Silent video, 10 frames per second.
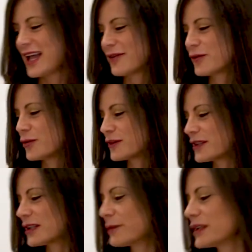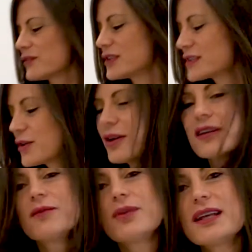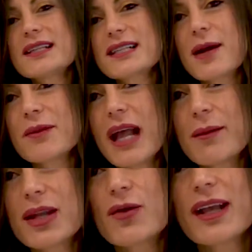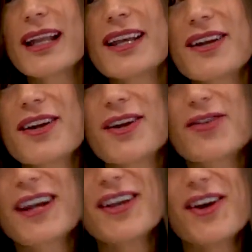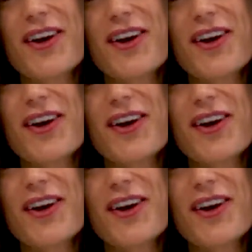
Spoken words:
and of course a little bit of dessert can be some yummy organic Greek